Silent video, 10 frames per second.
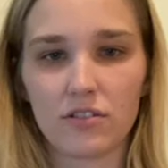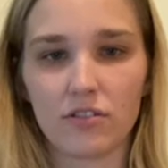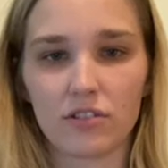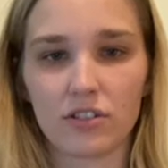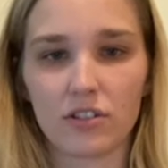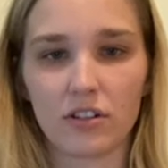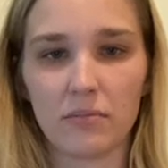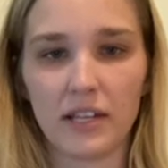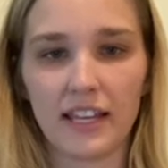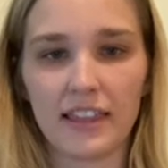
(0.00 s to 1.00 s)
So it's just going to
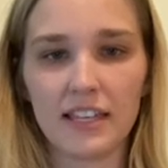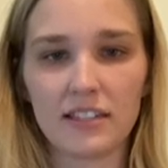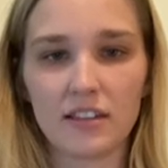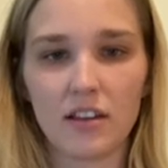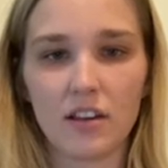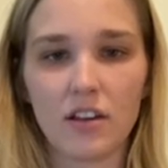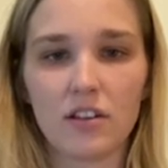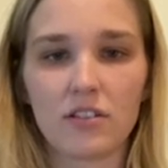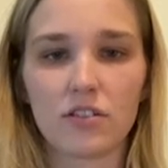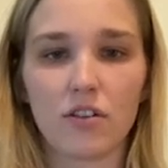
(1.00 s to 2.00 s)
be like this.
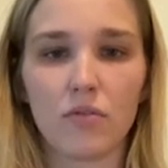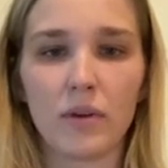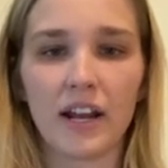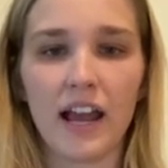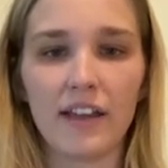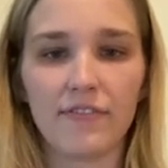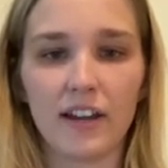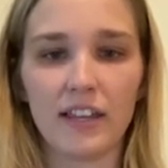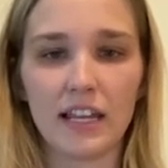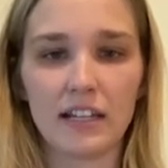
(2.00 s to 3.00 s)
So what I
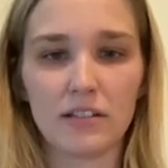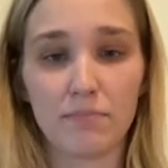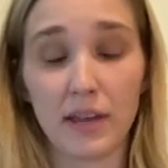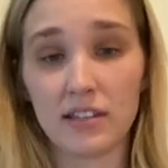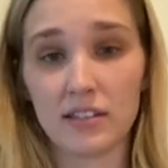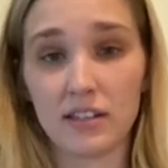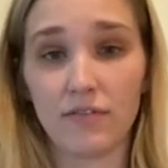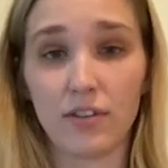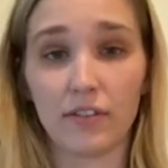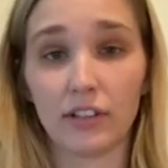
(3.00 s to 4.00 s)
find that is best,
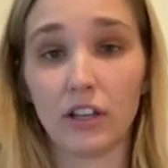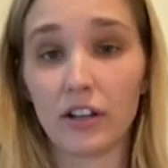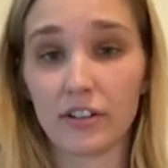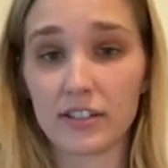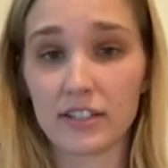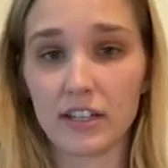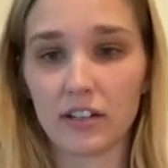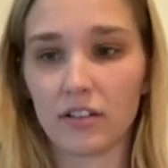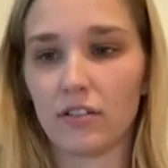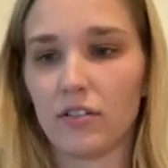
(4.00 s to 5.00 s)
if you have a longer stick
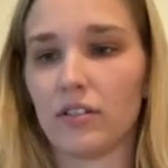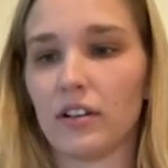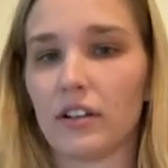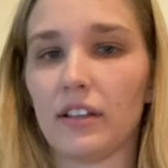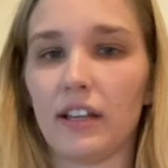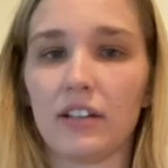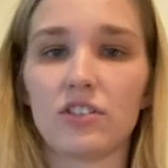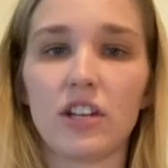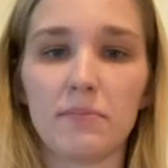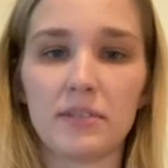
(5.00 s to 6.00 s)
or like a
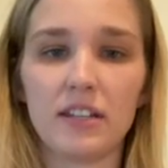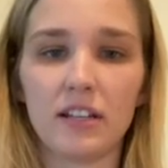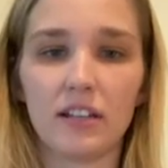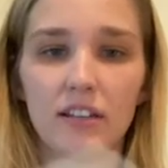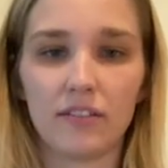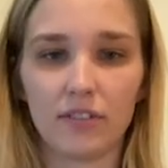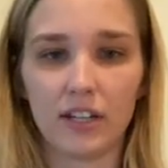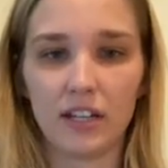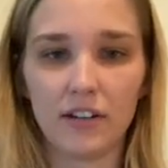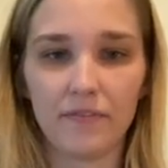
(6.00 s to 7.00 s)
chopstick right
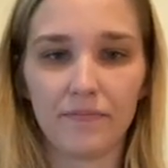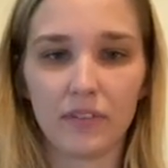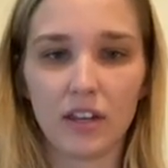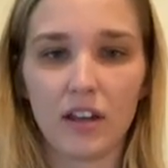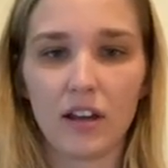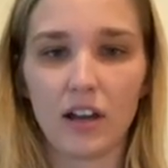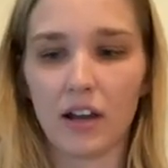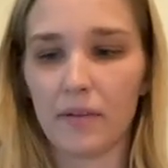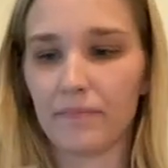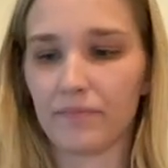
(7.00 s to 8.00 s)
here,
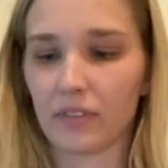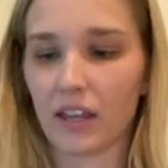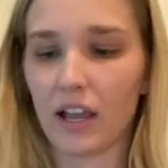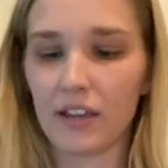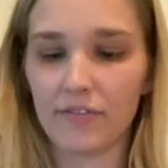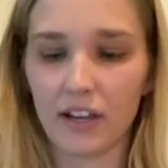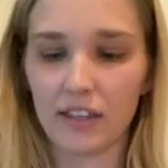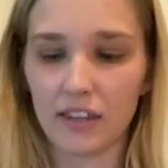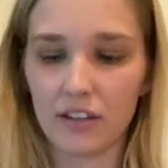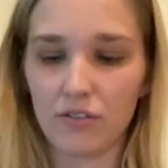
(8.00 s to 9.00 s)
um, I
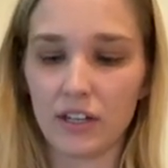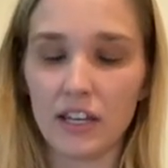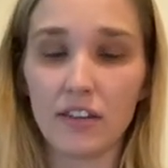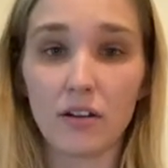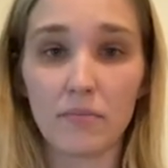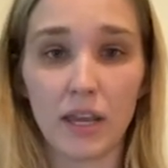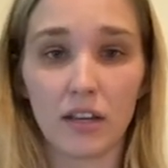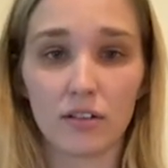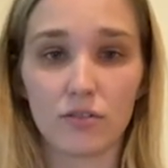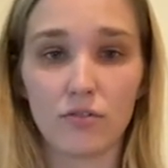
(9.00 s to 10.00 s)
find that you can either
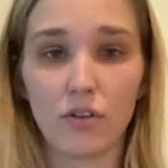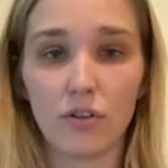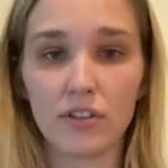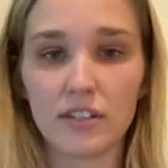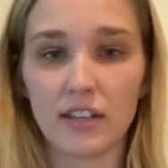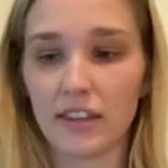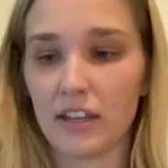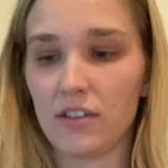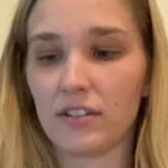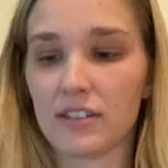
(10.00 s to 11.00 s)
make two holes
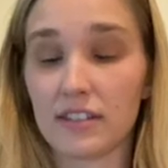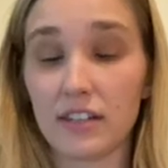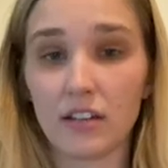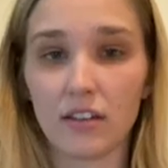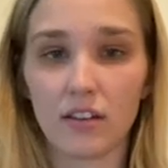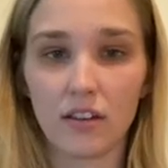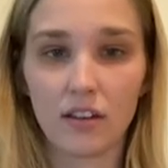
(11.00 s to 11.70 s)
that you can stick